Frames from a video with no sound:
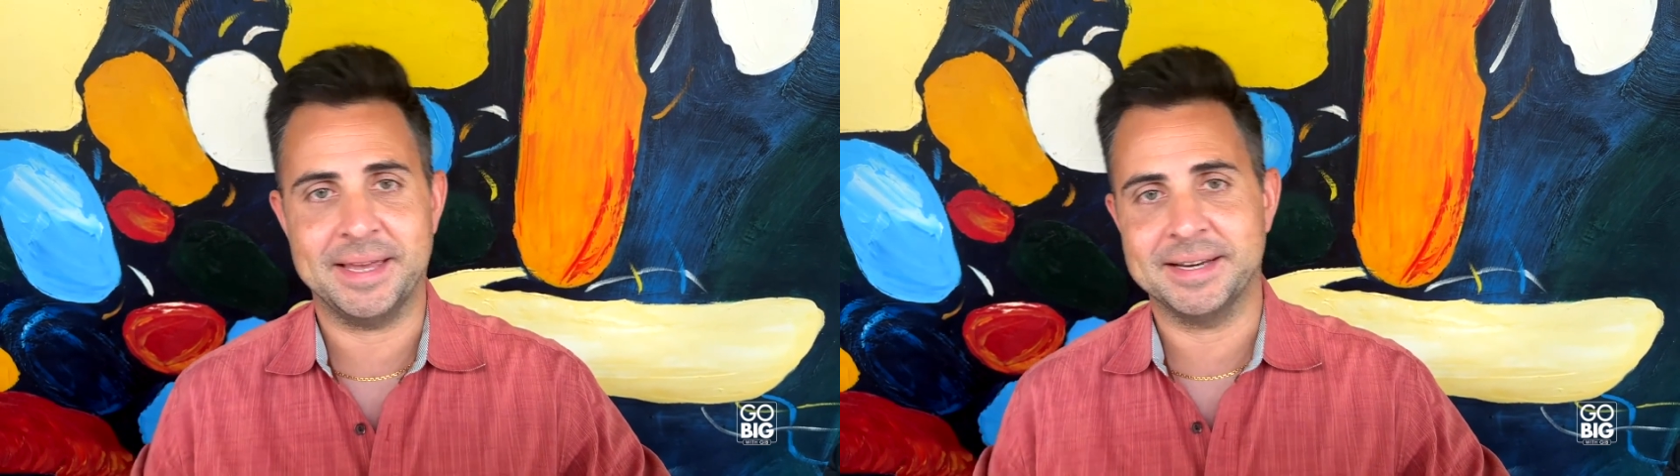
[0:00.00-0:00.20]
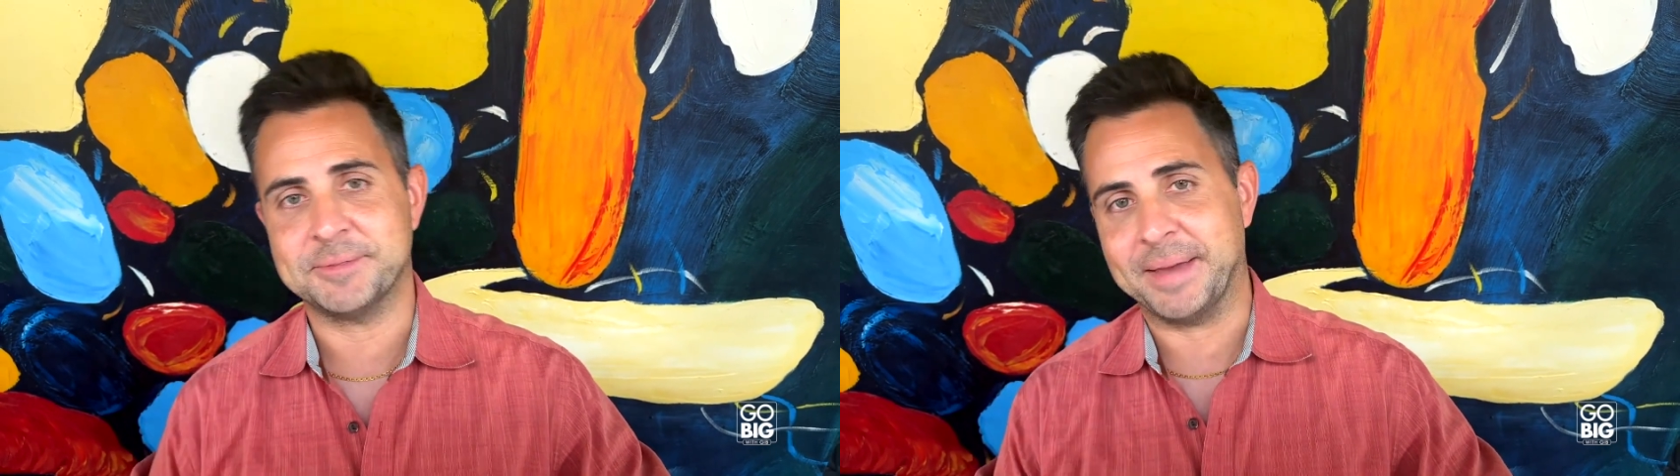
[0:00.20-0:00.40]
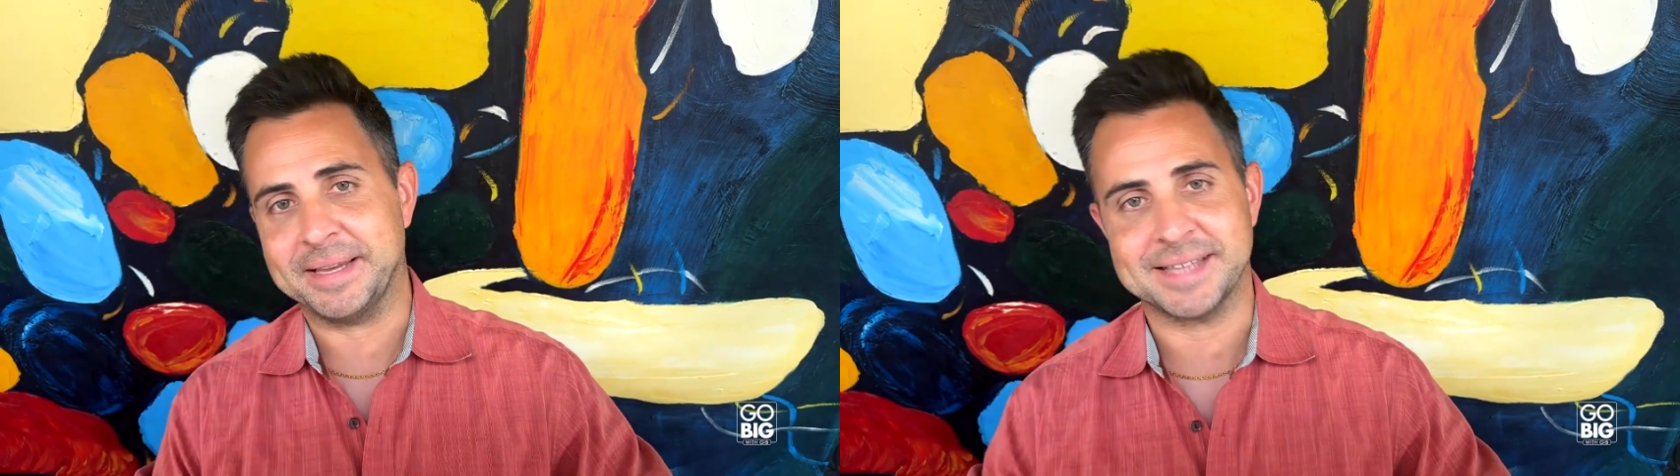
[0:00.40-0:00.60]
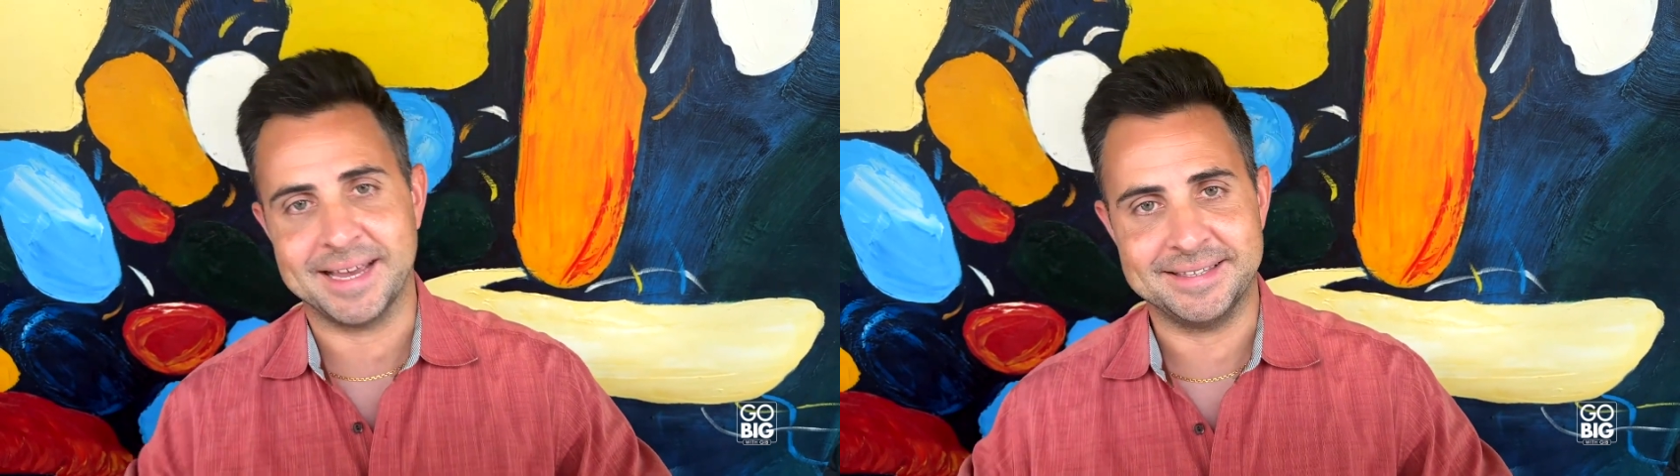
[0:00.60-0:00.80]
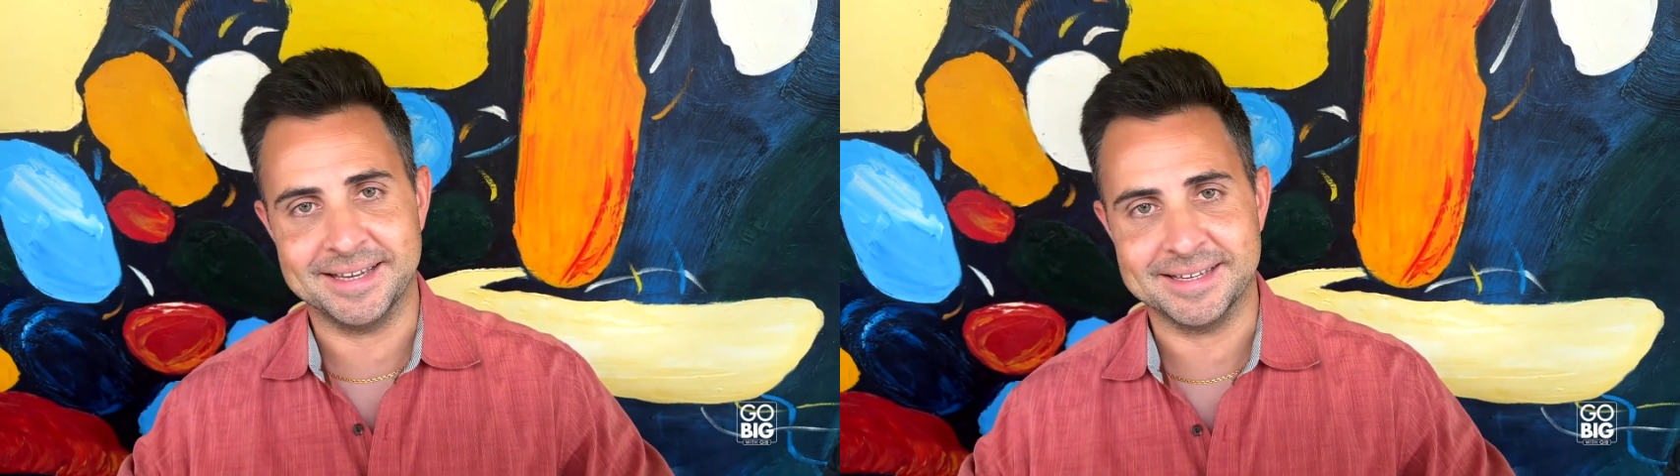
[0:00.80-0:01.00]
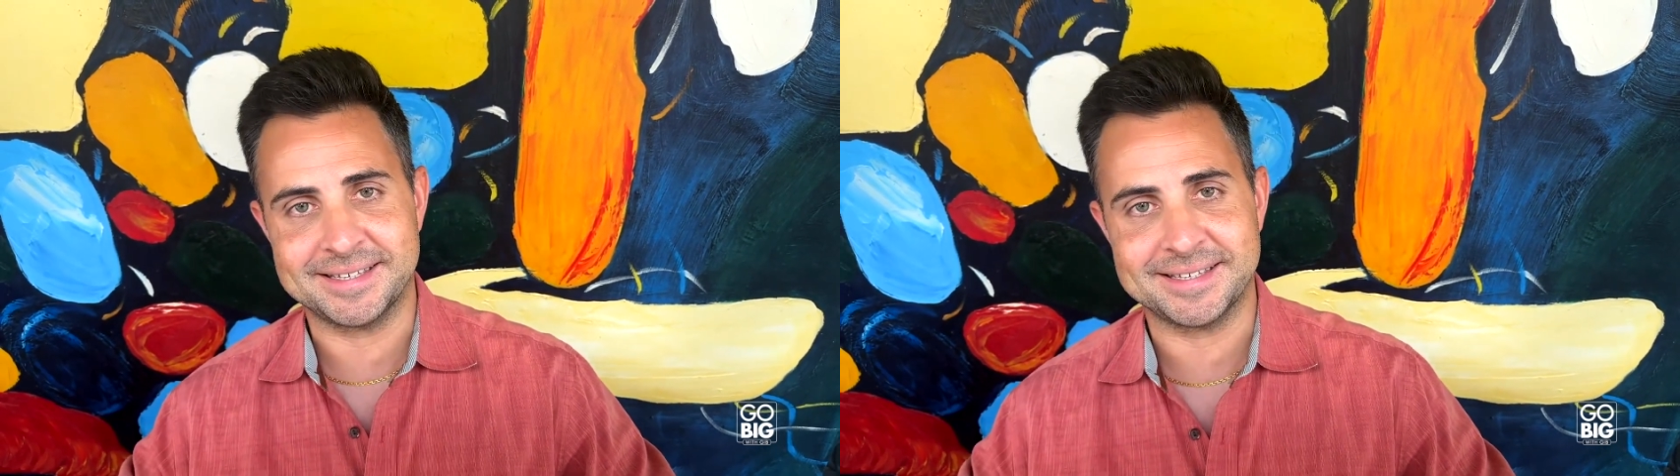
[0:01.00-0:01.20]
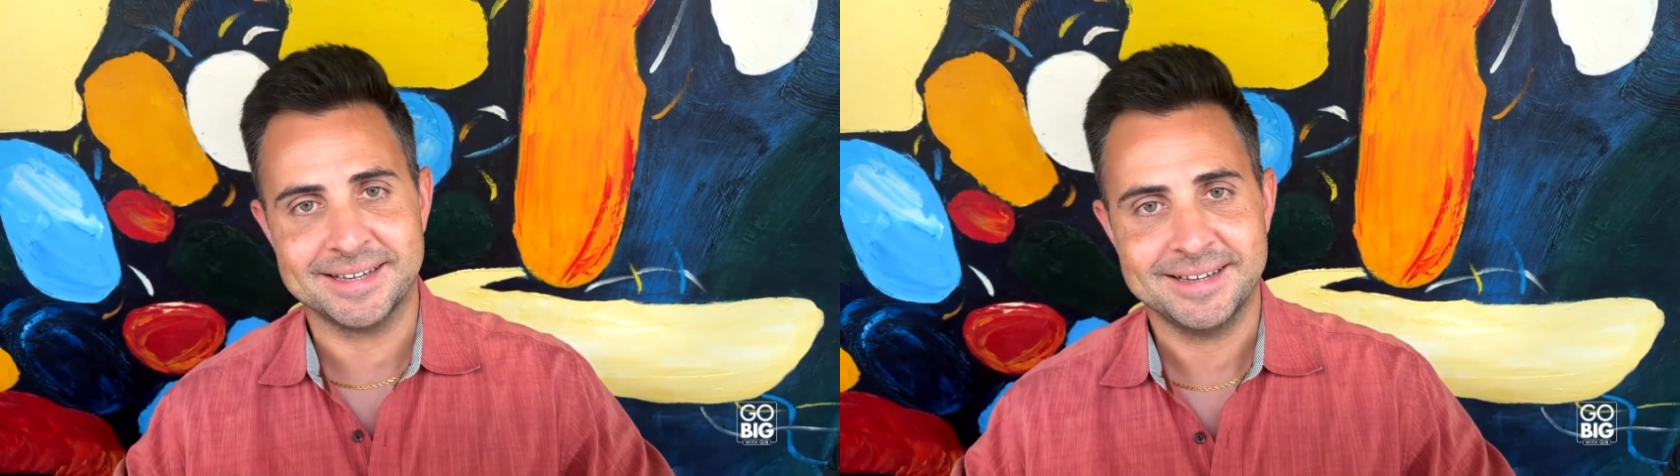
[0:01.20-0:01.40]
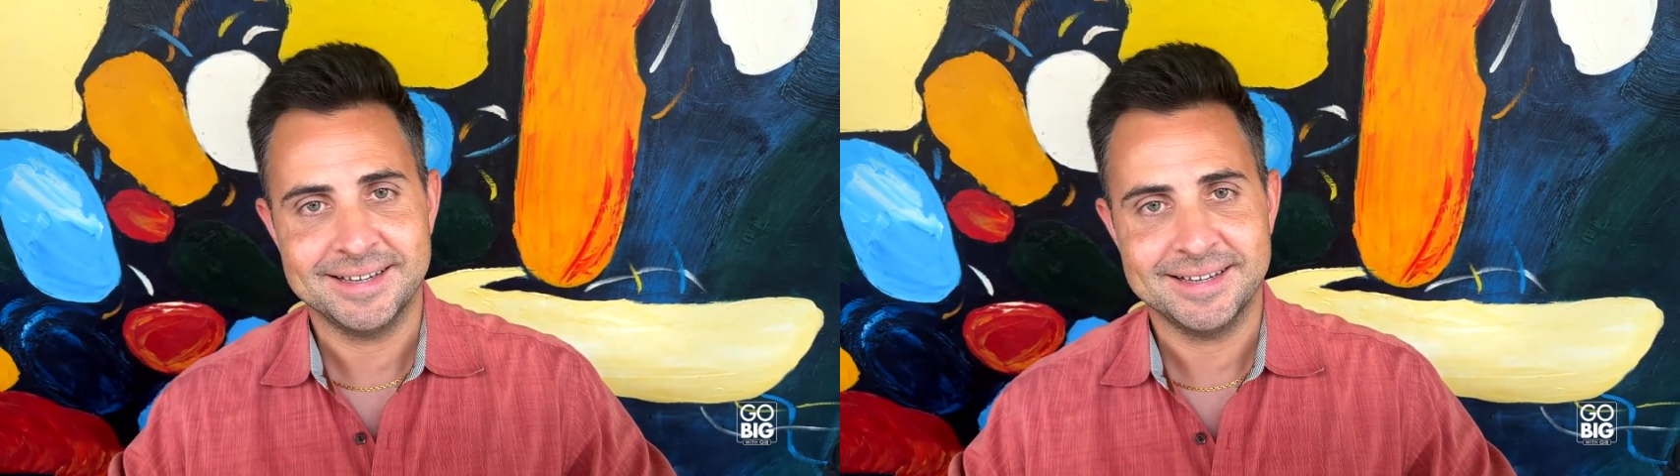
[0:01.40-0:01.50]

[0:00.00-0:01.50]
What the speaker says: in a space like this.